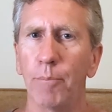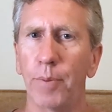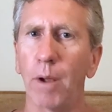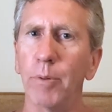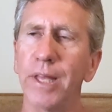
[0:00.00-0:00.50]

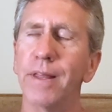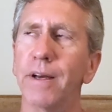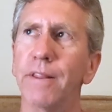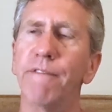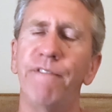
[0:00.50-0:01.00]
Probably
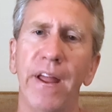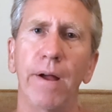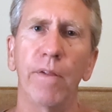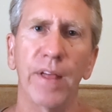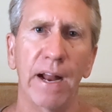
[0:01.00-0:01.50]
the, the
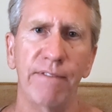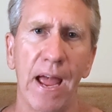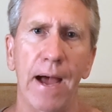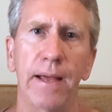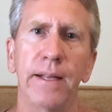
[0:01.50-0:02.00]
fail that I've
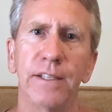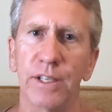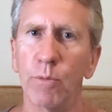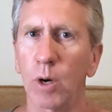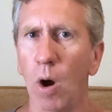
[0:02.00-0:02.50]
had is
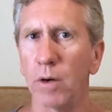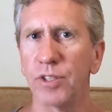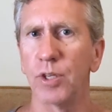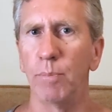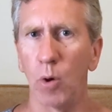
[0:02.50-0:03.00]
in
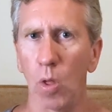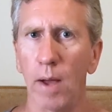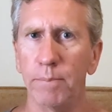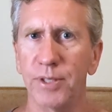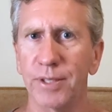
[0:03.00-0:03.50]
regards to
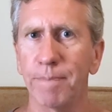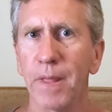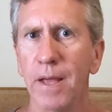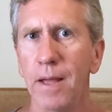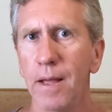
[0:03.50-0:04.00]
pull-ups.
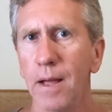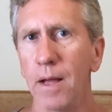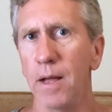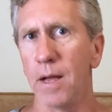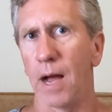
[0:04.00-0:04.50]

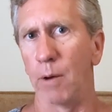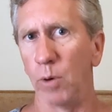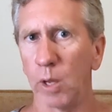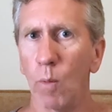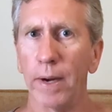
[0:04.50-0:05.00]
I
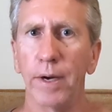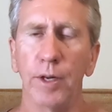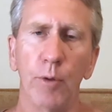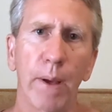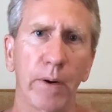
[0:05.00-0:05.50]
really wanted to
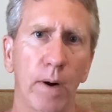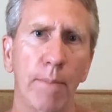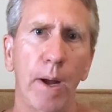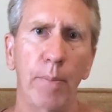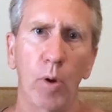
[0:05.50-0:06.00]
do better on
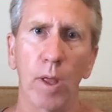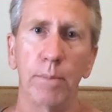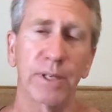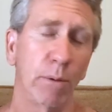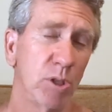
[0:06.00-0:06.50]
my
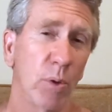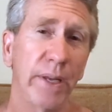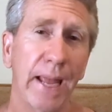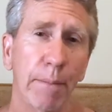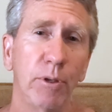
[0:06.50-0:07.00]
pull-ups. I was
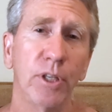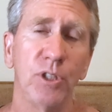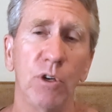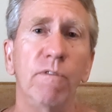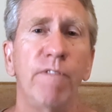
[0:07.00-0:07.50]
only able to
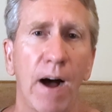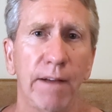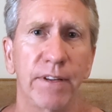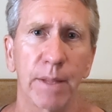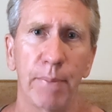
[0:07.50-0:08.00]
do
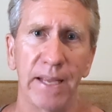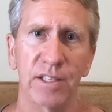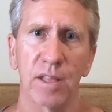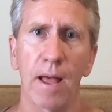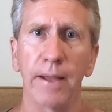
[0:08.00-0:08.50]
five at the
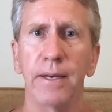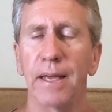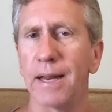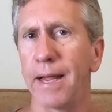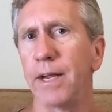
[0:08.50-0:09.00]
baseline
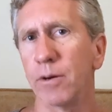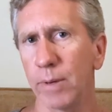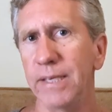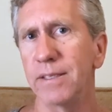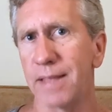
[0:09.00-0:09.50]
and I
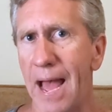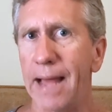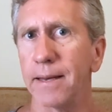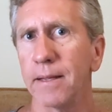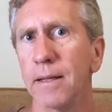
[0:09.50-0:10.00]
increased
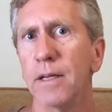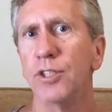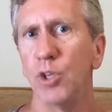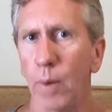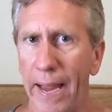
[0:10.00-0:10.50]
that
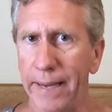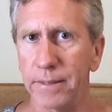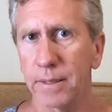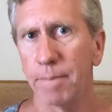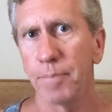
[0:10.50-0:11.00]
to
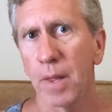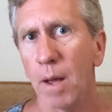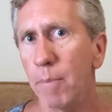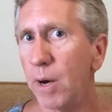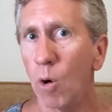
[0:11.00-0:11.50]
eight.
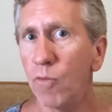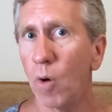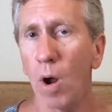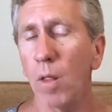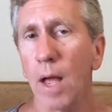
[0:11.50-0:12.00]
But
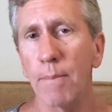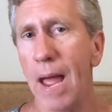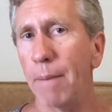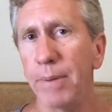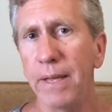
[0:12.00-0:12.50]
overall, I'm
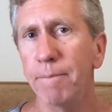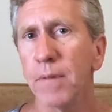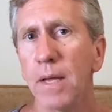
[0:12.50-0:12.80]
happy.